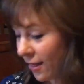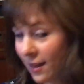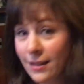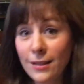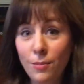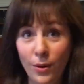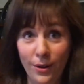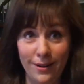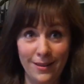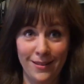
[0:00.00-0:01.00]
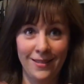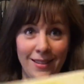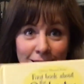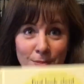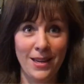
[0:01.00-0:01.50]
This book
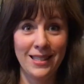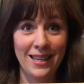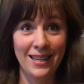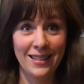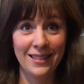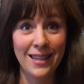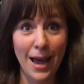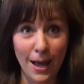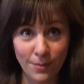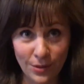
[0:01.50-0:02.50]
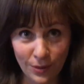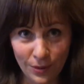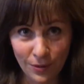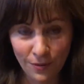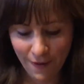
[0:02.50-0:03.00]
is my son's
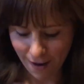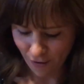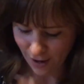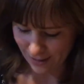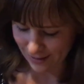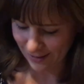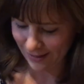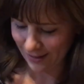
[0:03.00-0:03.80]
absolute favorite.